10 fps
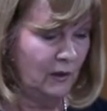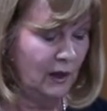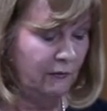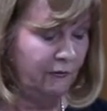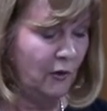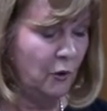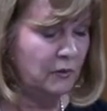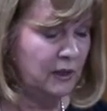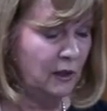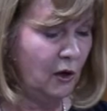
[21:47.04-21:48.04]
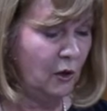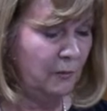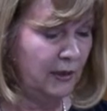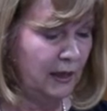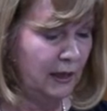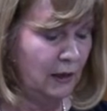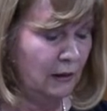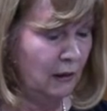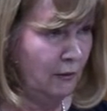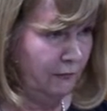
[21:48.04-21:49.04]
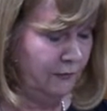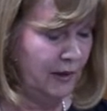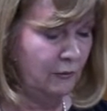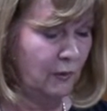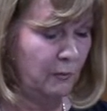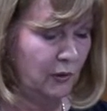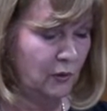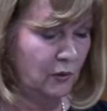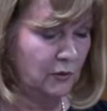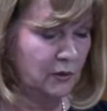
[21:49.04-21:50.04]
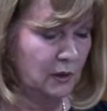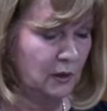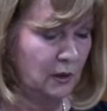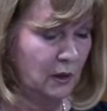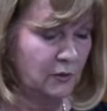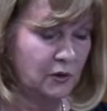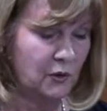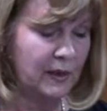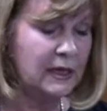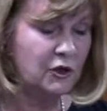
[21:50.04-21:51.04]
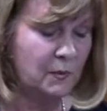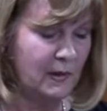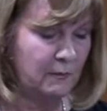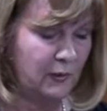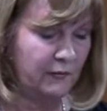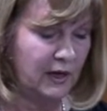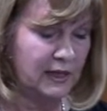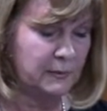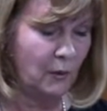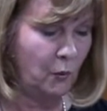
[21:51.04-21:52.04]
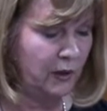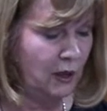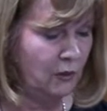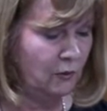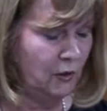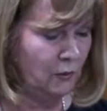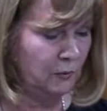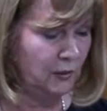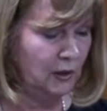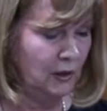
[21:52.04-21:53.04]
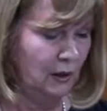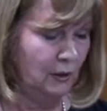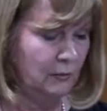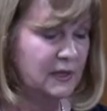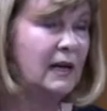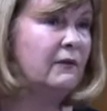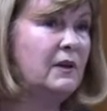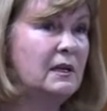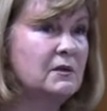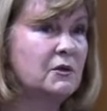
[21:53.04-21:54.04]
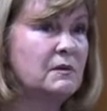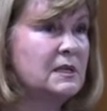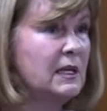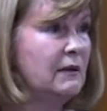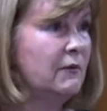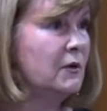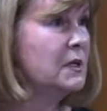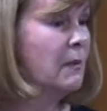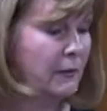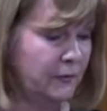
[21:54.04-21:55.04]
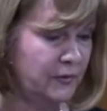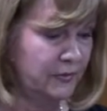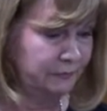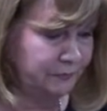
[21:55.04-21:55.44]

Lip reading: I forwarded a copy of that report to each member of the expert working group, but I've yet to receive a response.